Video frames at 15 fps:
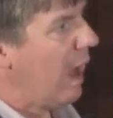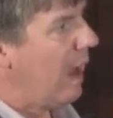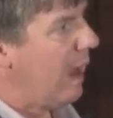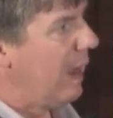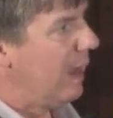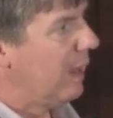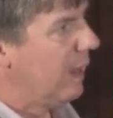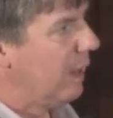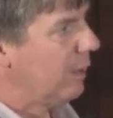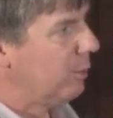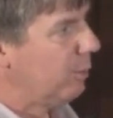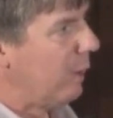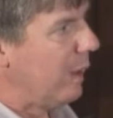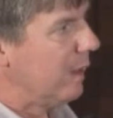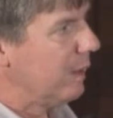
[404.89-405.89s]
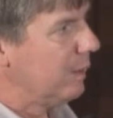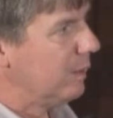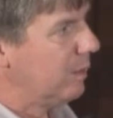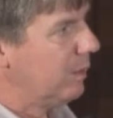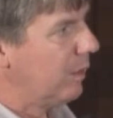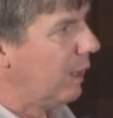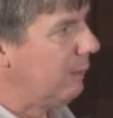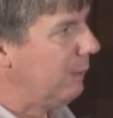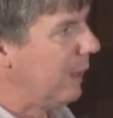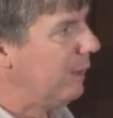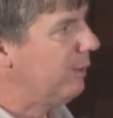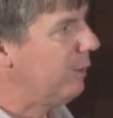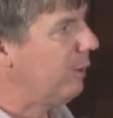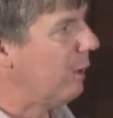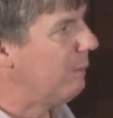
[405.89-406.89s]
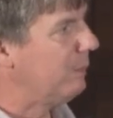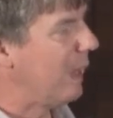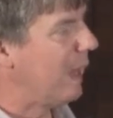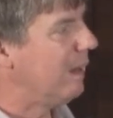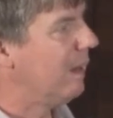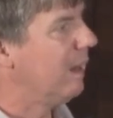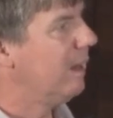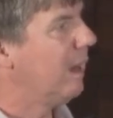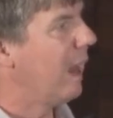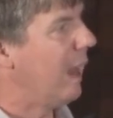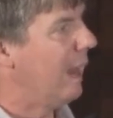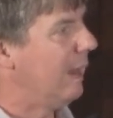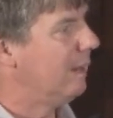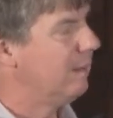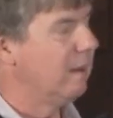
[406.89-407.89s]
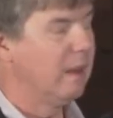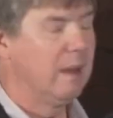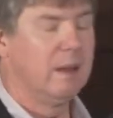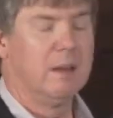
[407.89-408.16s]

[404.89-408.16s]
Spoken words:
as well as carbon isotope data and